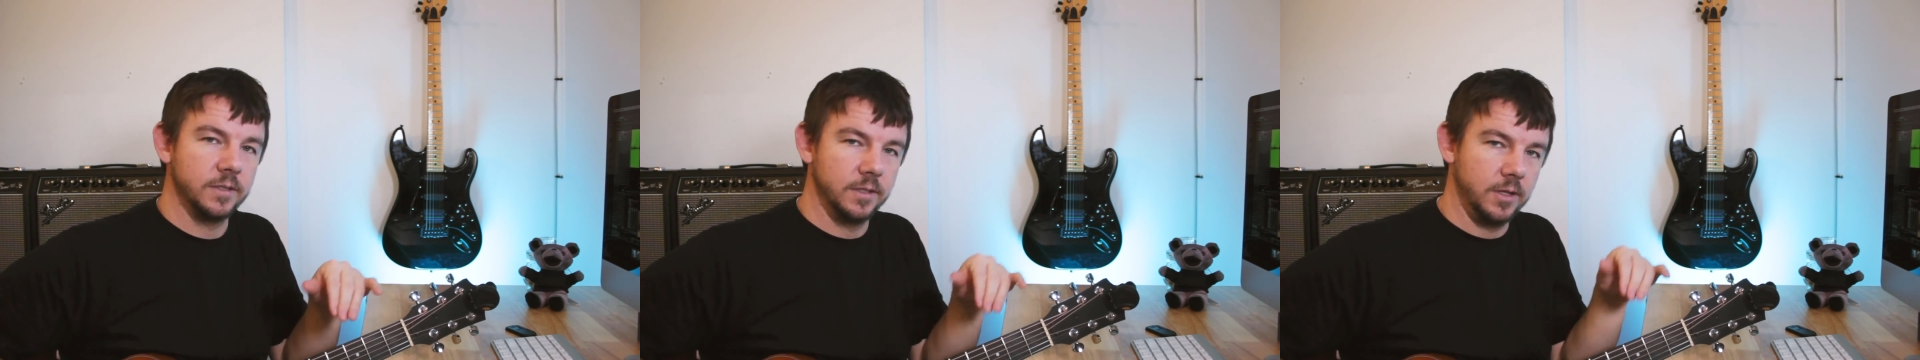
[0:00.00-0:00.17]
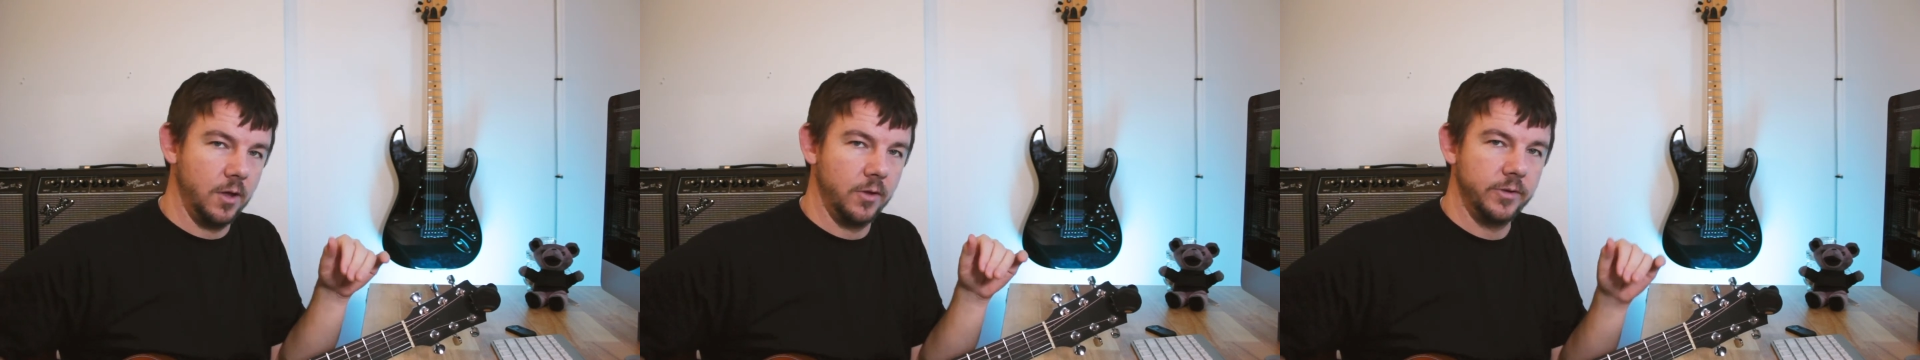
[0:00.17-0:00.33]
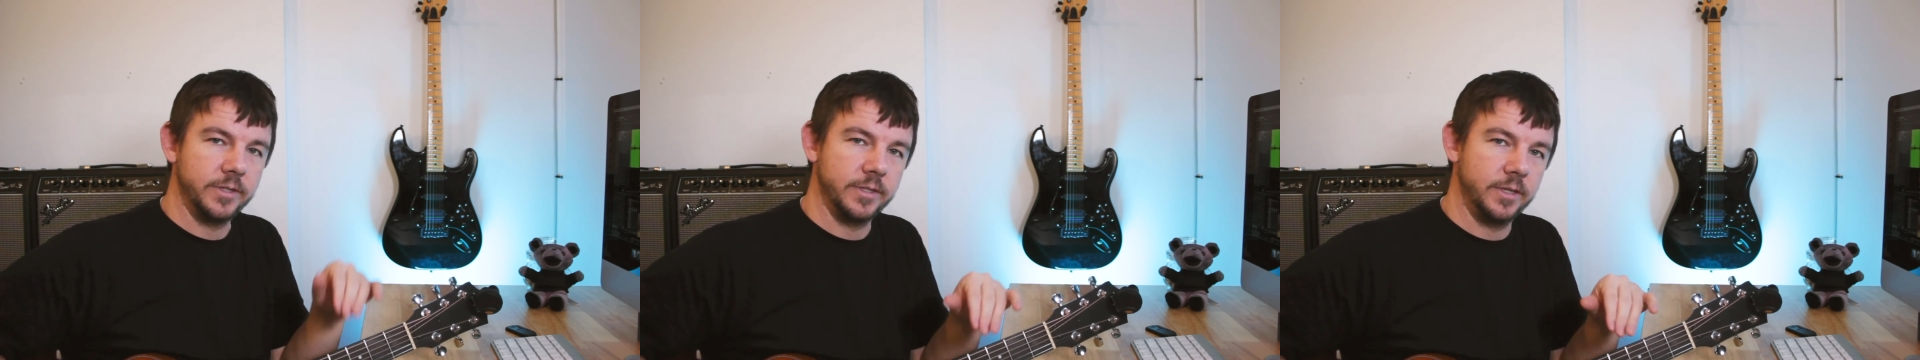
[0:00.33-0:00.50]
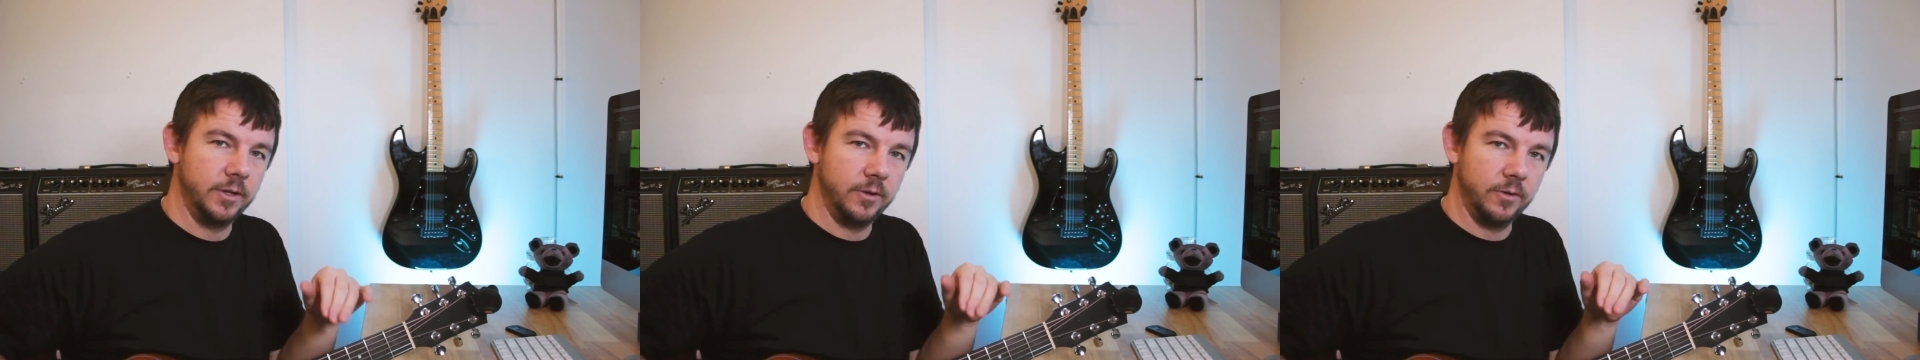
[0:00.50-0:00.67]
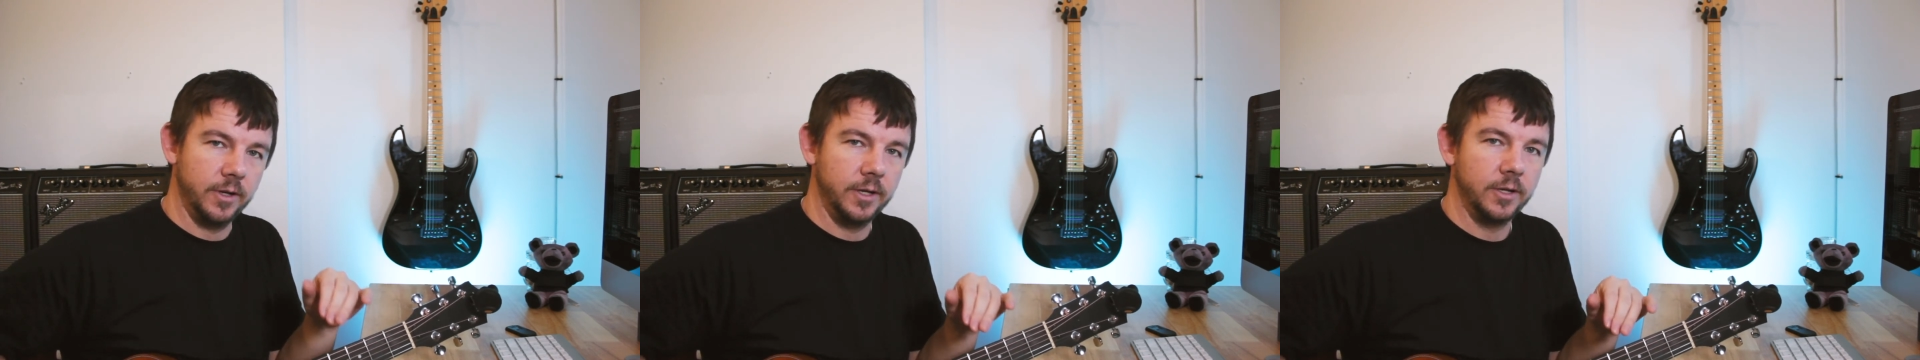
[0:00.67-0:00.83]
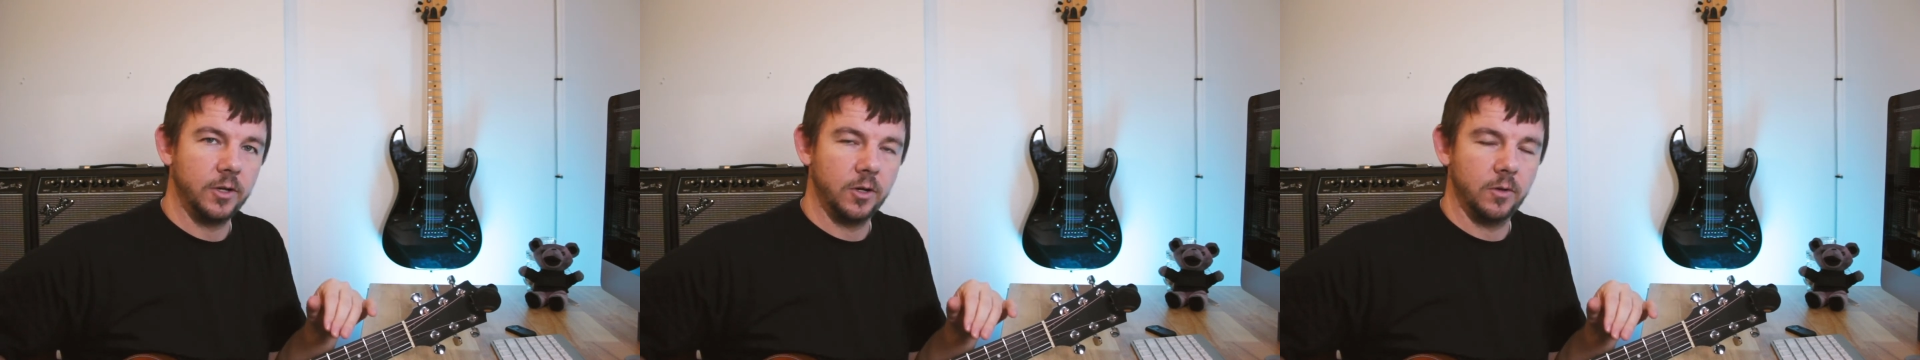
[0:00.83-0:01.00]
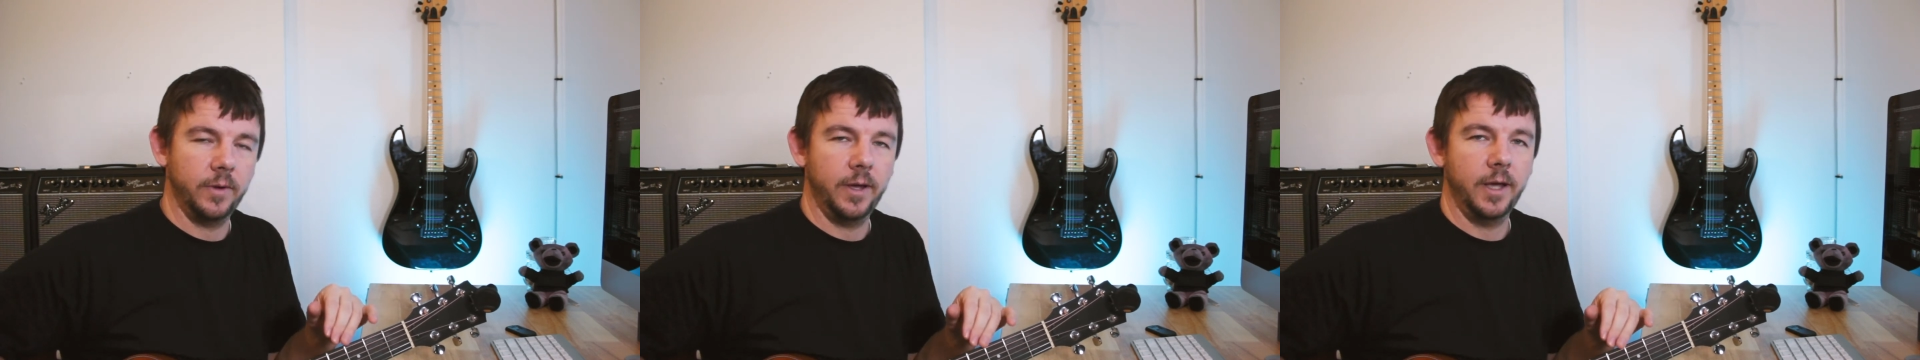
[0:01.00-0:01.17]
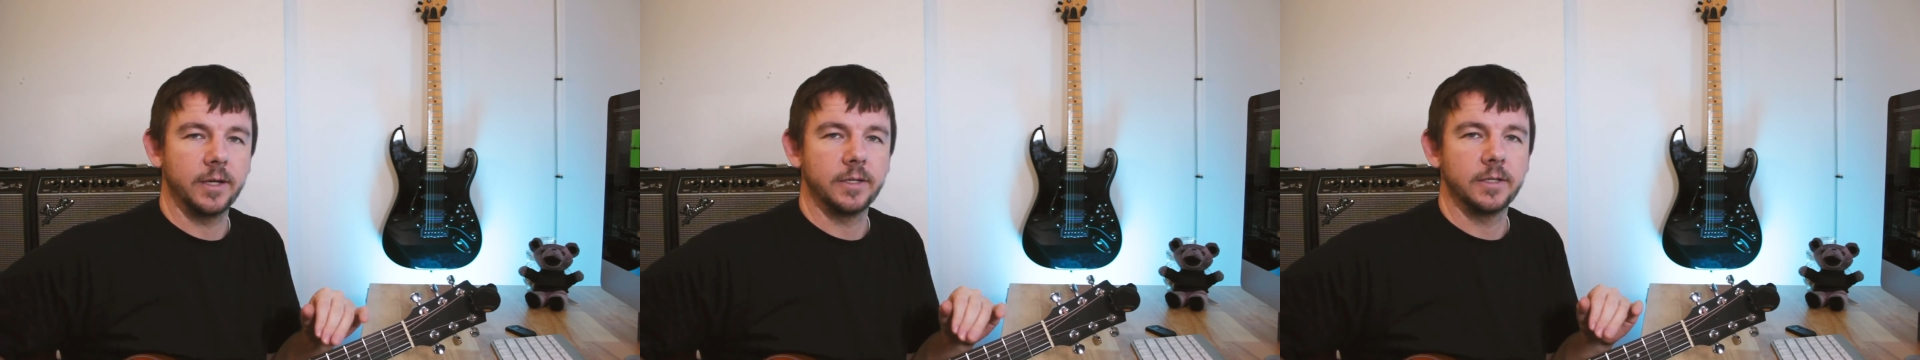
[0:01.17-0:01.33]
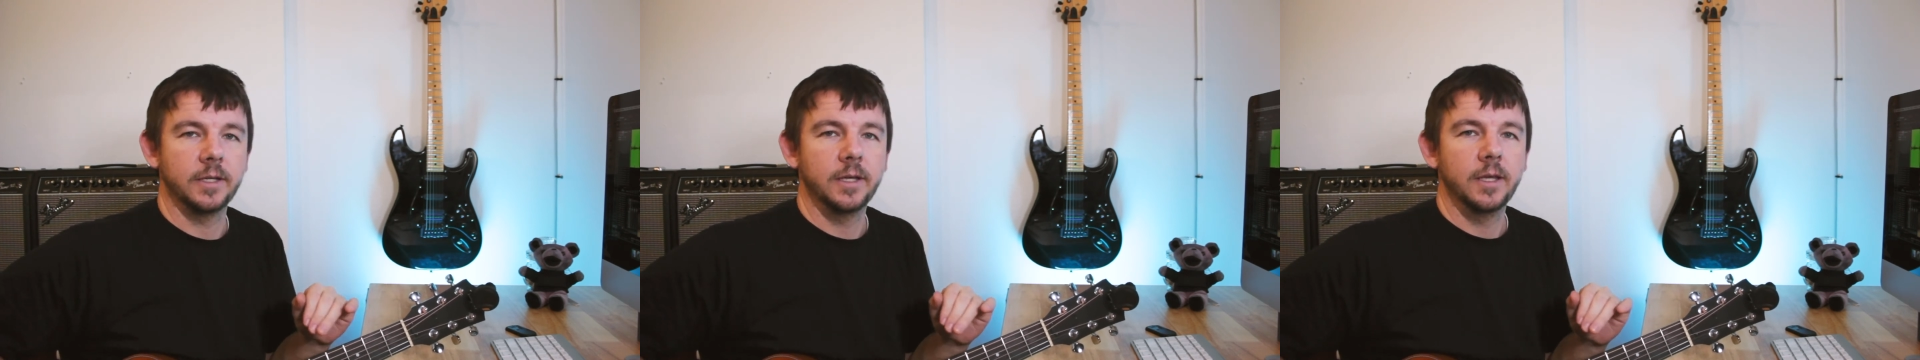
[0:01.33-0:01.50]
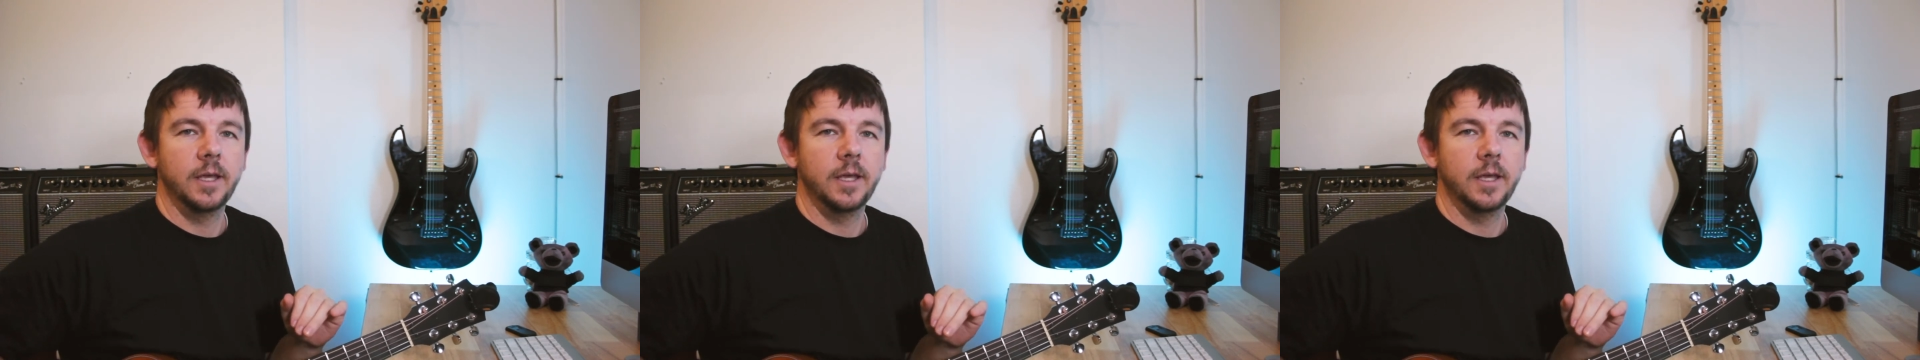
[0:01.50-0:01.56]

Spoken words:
notes that are incorrect,